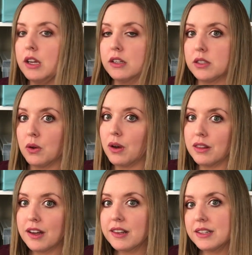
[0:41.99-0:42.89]
So a
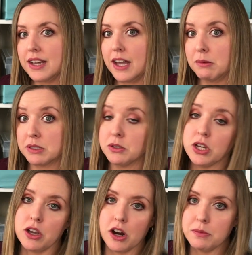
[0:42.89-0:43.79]
lot of the time,
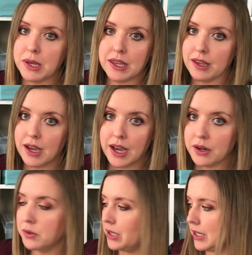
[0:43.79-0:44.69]
especially card making, I
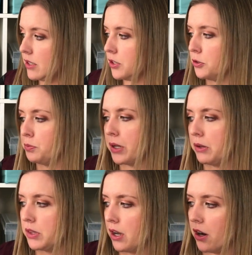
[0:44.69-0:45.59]
don't need to put
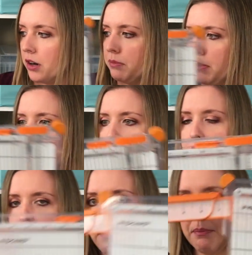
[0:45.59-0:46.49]
out the arm,
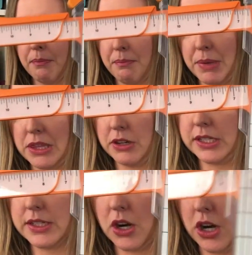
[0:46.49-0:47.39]
but there
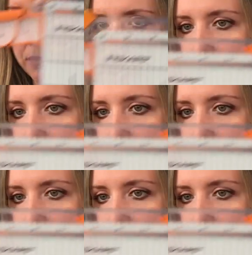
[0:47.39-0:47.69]
is an arm